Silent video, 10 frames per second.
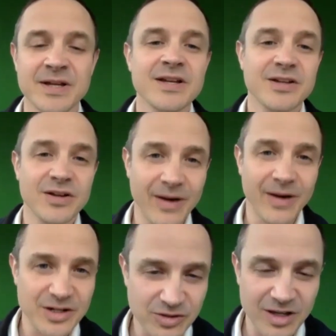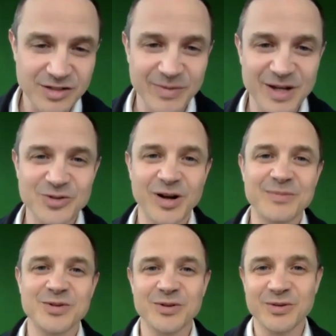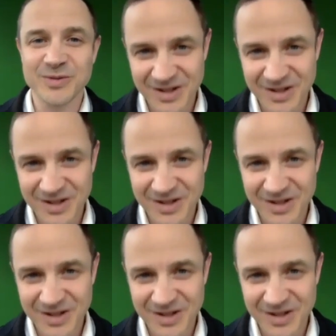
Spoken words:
I just lost my job to,